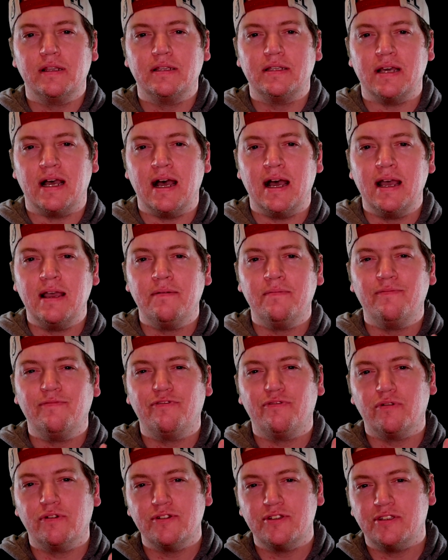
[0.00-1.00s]
time
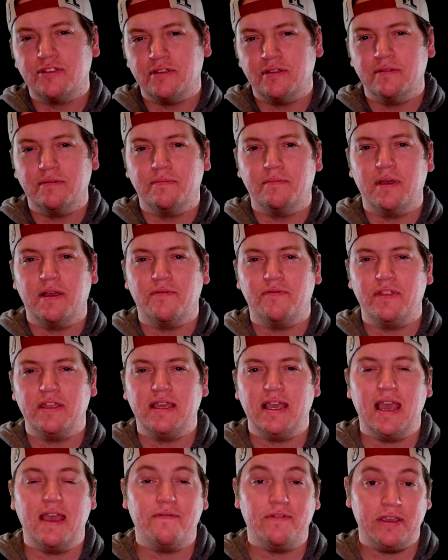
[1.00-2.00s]
for some of the
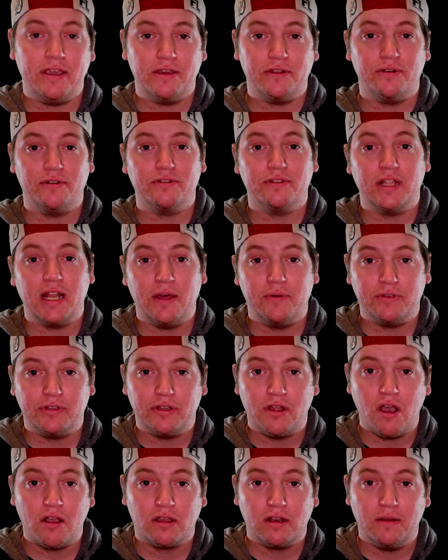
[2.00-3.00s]
heavy hitters that I was
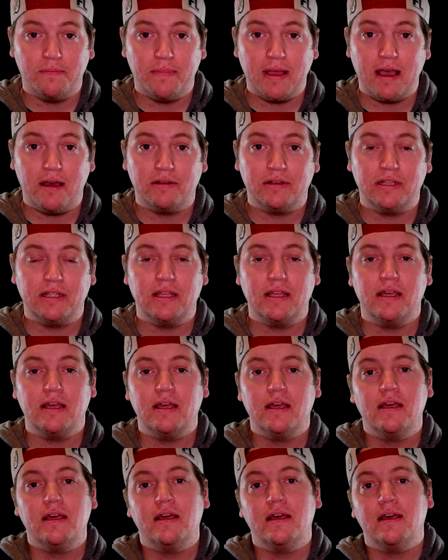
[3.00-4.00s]
talking about.
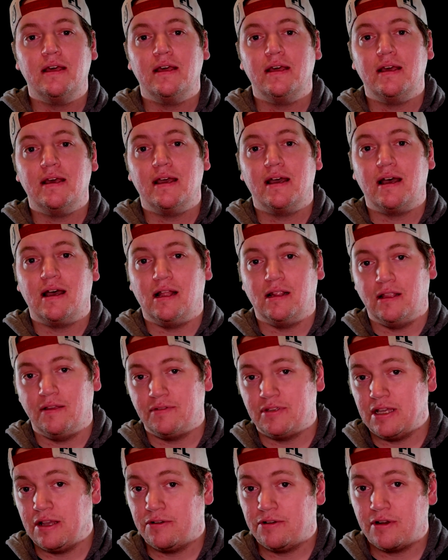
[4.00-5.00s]
I love
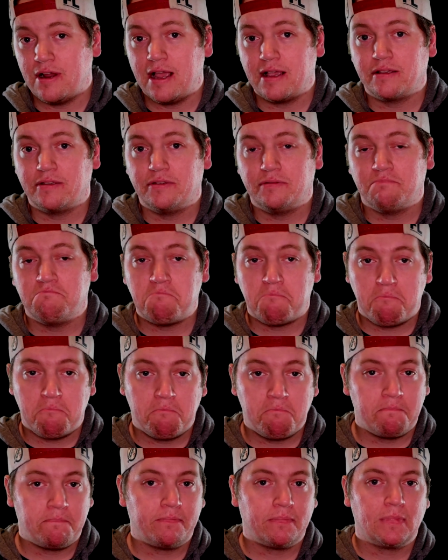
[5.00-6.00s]
soundtracks.
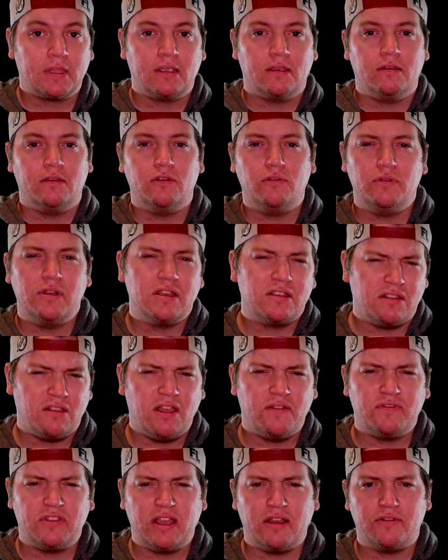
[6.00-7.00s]
Who doesn't
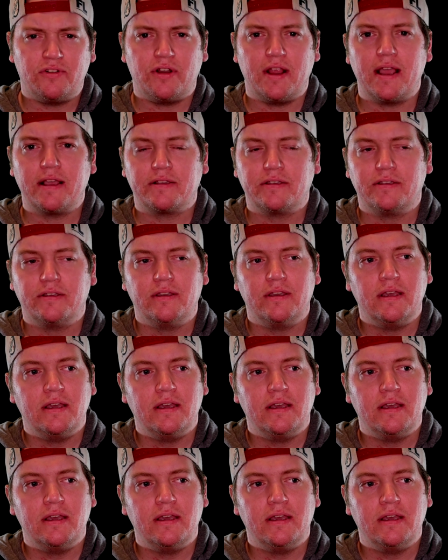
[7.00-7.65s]
love soundtracks?